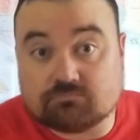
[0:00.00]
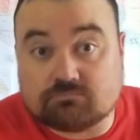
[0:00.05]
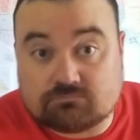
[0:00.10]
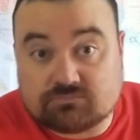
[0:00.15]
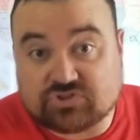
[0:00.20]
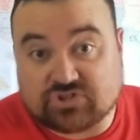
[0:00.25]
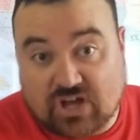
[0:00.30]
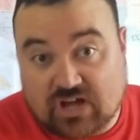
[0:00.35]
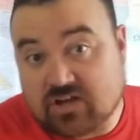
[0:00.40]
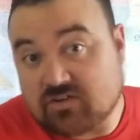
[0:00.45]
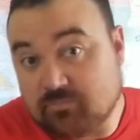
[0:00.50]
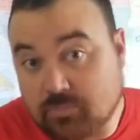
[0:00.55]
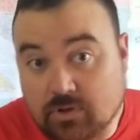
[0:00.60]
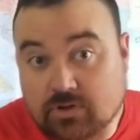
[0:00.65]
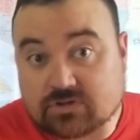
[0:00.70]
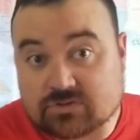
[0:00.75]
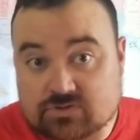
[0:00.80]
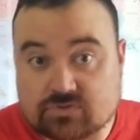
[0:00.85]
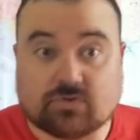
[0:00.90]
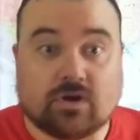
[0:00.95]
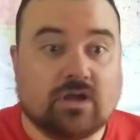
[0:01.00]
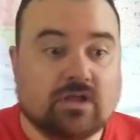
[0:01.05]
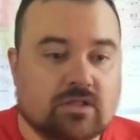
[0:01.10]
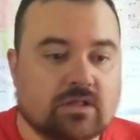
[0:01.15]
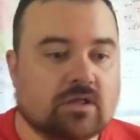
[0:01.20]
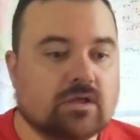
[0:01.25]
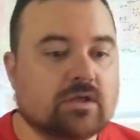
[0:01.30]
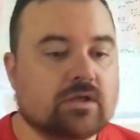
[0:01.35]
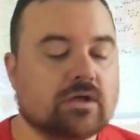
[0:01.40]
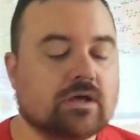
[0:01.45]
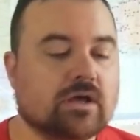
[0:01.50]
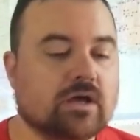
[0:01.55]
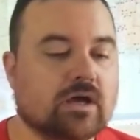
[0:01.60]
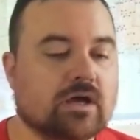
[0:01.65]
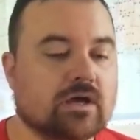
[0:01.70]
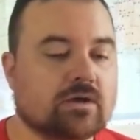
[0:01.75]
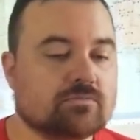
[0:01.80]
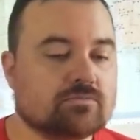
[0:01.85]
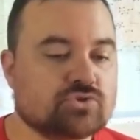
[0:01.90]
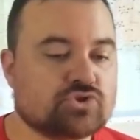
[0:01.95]
stock of books, right?
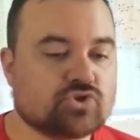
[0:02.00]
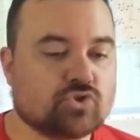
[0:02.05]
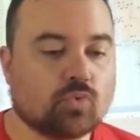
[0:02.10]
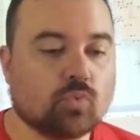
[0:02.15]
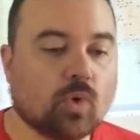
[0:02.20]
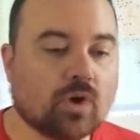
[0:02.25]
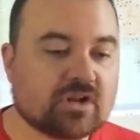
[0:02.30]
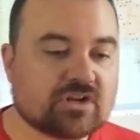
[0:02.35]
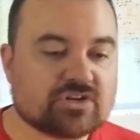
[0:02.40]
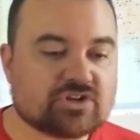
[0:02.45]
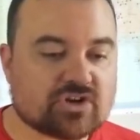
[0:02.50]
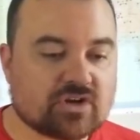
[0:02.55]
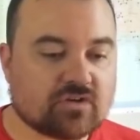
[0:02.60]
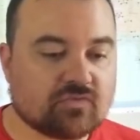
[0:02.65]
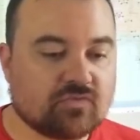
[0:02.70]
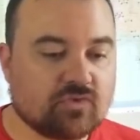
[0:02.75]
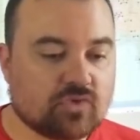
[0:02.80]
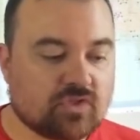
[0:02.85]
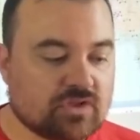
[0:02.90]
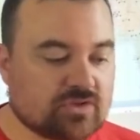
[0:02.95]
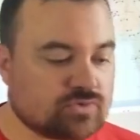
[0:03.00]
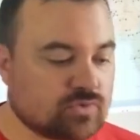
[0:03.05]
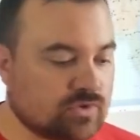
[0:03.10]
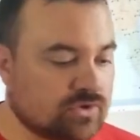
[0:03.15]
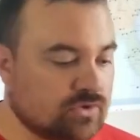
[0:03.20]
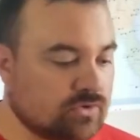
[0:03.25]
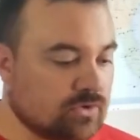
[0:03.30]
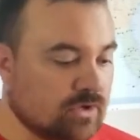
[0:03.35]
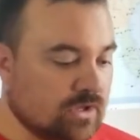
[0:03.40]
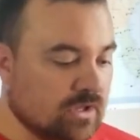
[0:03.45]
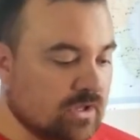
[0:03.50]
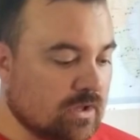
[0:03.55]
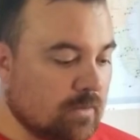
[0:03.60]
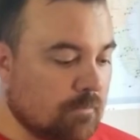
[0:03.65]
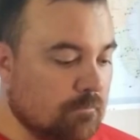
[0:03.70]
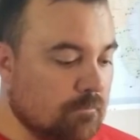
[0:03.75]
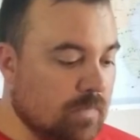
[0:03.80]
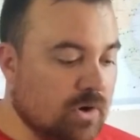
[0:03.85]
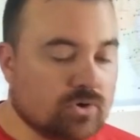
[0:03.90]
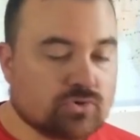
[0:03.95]
So wanted to share a few things with you.
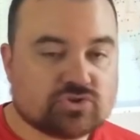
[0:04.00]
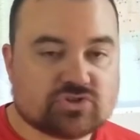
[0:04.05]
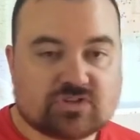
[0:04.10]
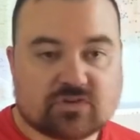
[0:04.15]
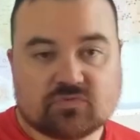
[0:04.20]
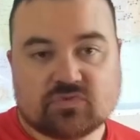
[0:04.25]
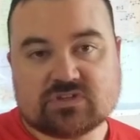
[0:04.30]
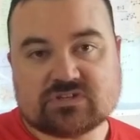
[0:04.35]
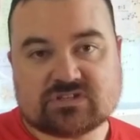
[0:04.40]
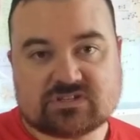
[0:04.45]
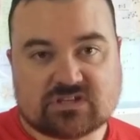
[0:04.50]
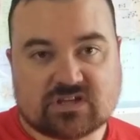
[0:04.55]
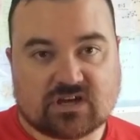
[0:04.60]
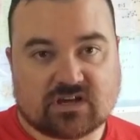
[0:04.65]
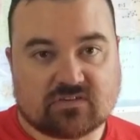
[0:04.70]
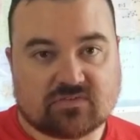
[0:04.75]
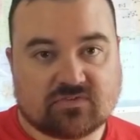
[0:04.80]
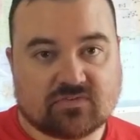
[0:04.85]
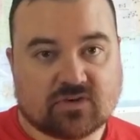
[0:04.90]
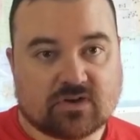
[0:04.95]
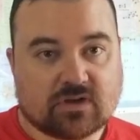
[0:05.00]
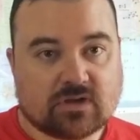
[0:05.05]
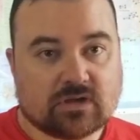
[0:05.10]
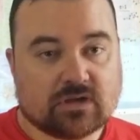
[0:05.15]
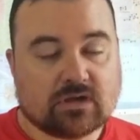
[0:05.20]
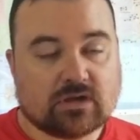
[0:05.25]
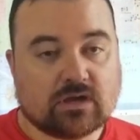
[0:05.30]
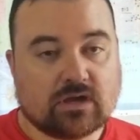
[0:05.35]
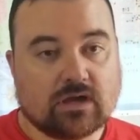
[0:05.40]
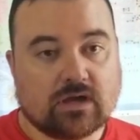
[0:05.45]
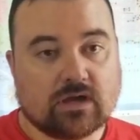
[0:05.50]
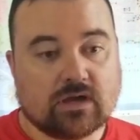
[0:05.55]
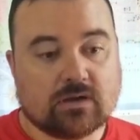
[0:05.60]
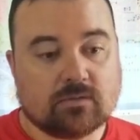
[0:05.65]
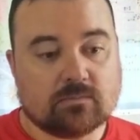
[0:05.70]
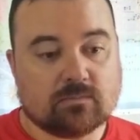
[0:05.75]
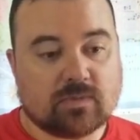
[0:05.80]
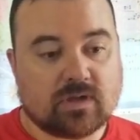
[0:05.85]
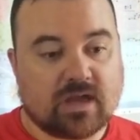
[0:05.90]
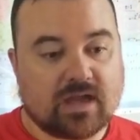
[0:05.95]
Most of the stuff
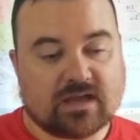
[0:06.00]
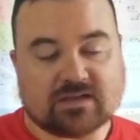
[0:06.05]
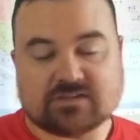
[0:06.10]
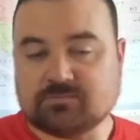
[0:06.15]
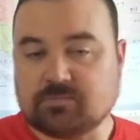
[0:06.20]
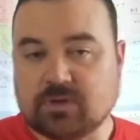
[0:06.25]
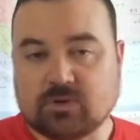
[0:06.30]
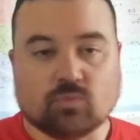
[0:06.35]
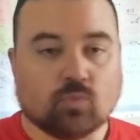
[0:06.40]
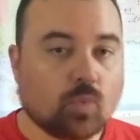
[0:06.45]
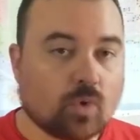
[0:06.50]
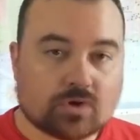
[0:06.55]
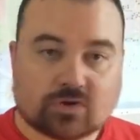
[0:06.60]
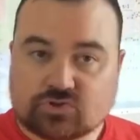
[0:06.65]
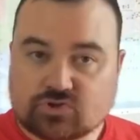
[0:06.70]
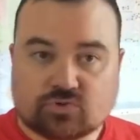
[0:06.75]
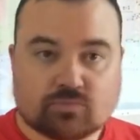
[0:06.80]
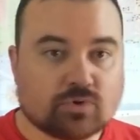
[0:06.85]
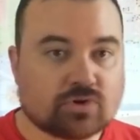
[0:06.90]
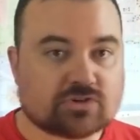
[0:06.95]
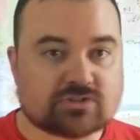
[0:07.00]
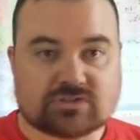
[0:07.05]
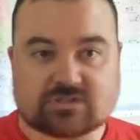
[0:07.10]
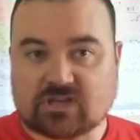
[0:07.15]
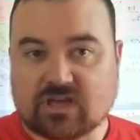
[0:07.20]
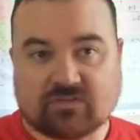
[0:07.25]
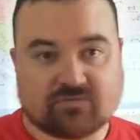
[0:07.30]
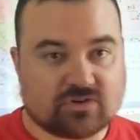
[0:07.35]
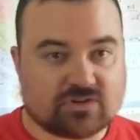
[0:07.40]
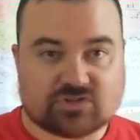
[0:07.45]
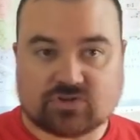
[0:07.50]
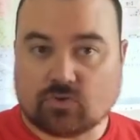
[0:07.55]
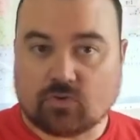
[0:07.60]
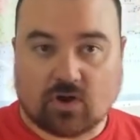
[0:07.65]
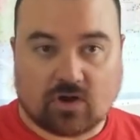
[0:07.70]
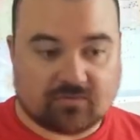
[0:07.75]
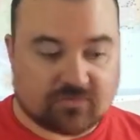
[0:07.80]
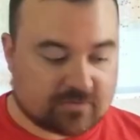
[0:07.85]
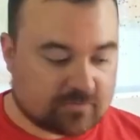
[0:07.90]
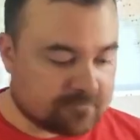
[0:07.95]
has been one or two books every so
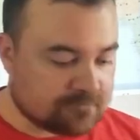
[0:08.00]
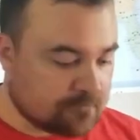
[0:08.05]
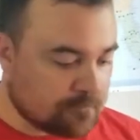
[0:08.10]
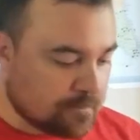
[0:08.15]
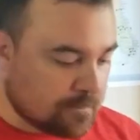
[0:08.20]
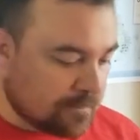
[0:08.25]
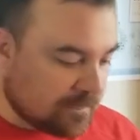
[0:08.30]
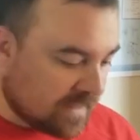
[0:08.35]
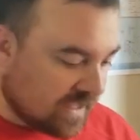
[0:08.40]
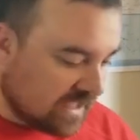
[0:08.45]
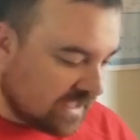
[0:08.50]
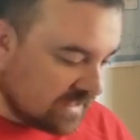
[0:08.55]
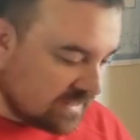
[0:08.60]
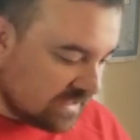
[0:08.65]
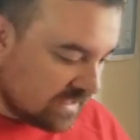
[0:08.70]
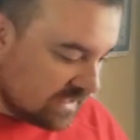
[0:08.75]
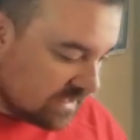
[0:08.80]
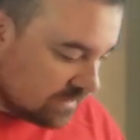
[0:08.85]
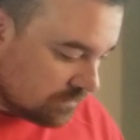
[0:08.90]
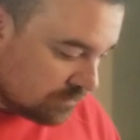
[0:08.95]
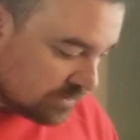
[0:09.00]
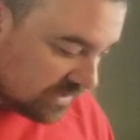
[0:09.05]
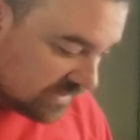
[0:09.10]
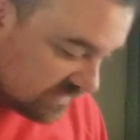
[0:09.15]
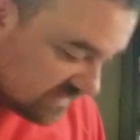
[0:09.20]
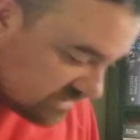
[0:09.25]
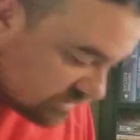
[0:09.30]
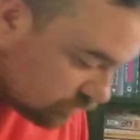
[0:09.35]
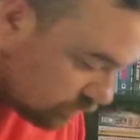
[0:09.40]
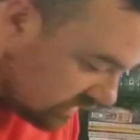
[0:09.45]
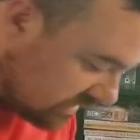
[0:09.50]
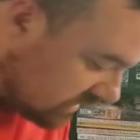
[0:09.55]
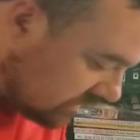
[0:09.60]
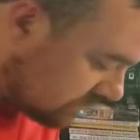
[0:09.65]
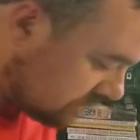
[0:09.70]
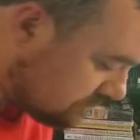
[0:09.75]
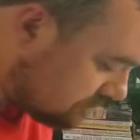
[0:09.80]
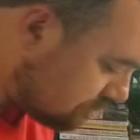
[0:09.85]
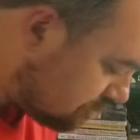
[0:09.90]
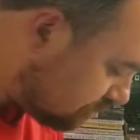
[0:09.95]
often. And then, but this week
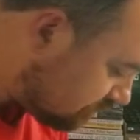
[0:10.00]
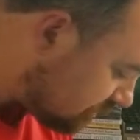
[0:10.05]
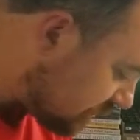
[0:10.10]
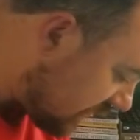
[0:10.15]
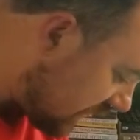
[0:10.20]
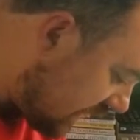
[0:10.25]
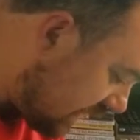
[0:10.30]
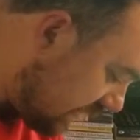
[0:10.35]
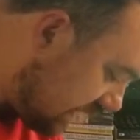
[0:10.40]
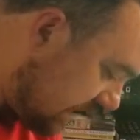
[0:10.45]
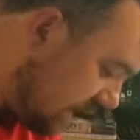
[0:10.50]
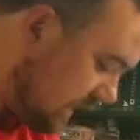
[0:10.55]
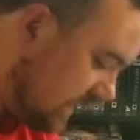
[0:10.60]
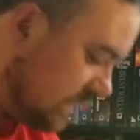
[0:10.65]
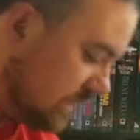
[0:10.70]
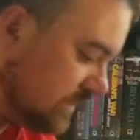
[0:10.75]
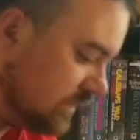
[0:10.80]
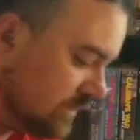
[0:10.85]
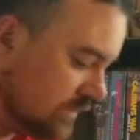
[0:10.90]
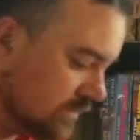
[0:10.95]
I had